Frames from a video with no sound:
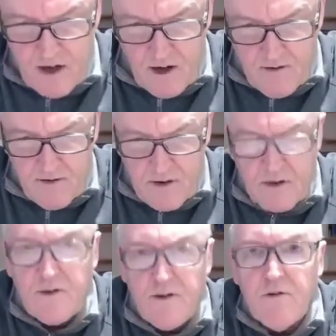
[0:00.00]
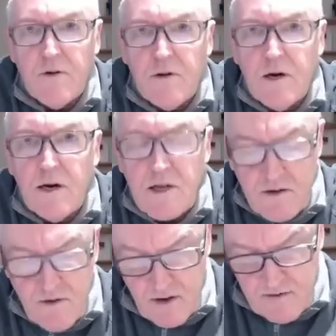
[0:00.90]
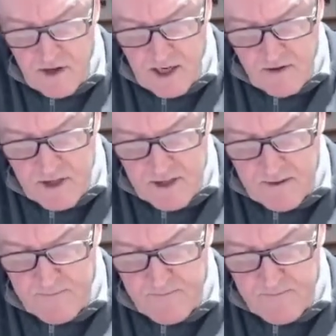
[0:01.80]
of novel coronavirus.